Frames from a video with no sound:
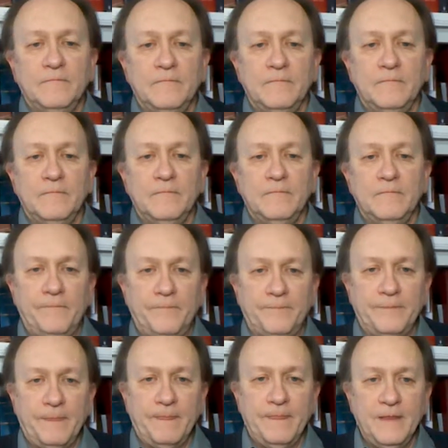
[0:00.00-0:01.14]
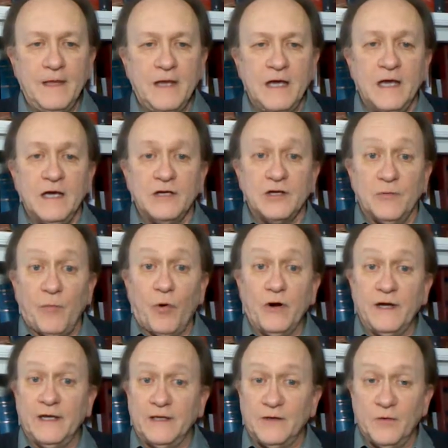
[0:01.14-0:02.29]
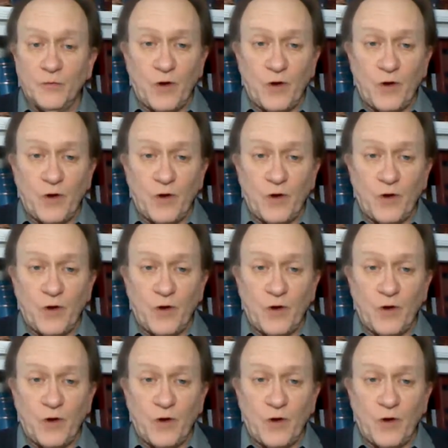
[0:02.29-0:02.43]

Good morning.